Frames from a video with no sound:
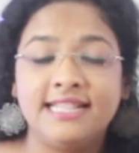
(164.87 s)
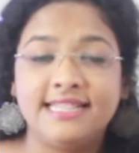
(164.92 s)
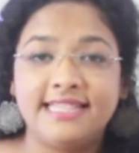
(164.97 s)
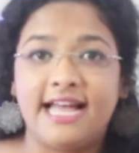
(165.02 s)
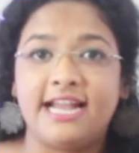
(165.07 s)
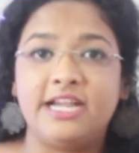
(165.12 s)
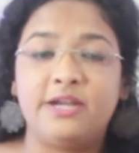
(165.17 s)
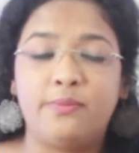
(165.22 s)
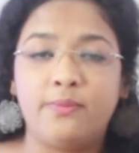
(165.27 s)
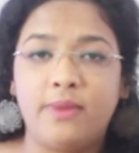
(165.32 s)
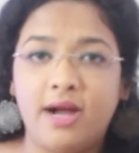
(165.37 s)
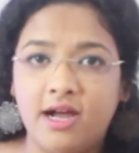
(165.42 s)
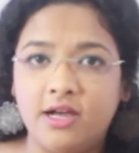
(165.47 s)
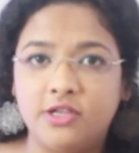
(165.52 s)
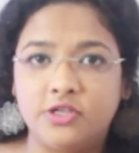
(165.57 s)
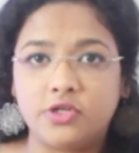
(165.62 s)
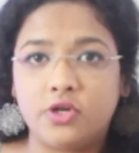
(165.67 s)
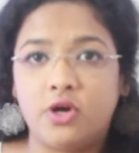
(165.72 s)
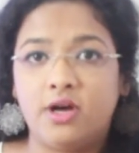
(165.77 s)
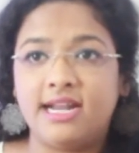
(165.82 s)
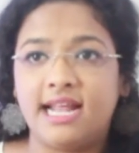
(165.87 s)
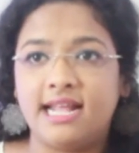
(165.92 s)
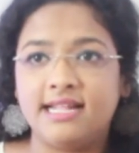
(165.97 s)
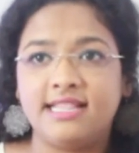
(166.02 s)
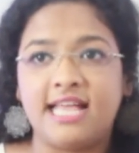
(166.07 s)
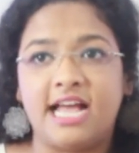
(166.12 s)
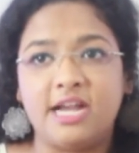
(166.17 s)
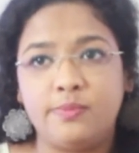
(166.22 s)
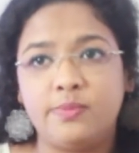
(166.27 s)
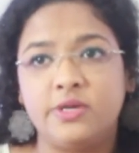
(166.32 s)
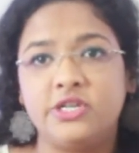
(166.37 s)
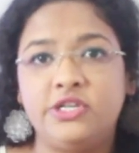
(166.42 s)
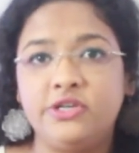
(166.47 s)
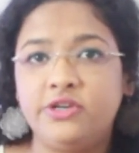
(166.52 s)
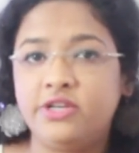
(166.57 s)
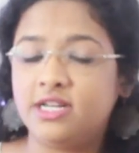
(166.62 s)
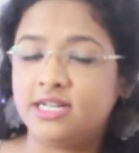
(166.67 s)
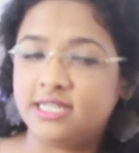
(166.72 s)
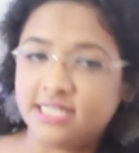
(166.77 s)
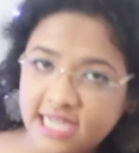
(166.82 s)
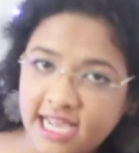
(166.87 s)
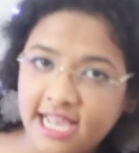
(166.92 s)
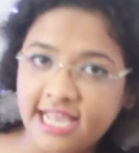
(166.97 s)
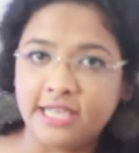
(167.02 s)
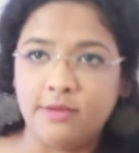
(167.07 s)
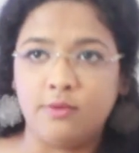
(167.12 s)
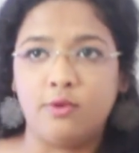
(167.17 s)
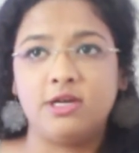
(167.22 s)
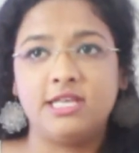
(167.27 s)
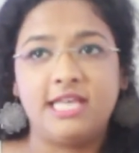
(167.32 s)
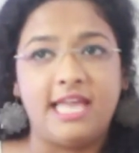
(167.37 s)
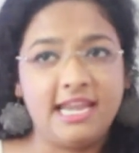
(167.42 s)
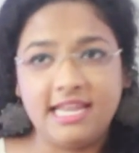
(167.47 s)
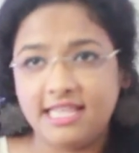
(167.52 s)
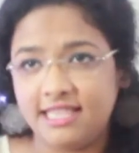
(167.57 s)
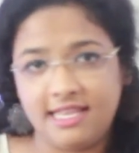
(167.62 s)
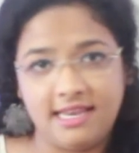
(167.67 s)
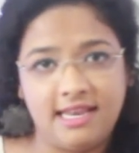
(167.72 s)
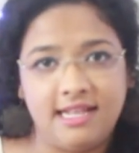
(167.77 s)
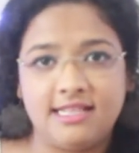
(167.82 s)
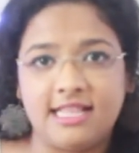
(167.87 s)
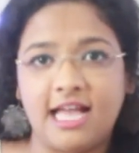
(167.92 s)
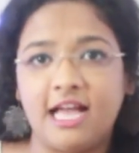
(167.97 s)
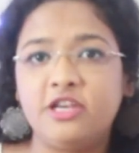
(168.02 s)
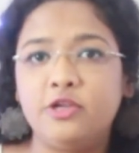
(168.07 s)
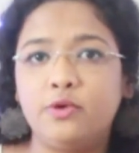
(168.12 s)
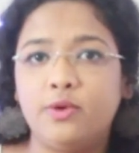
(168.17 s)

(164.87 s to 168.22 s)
that much or at that particular time or anything like that,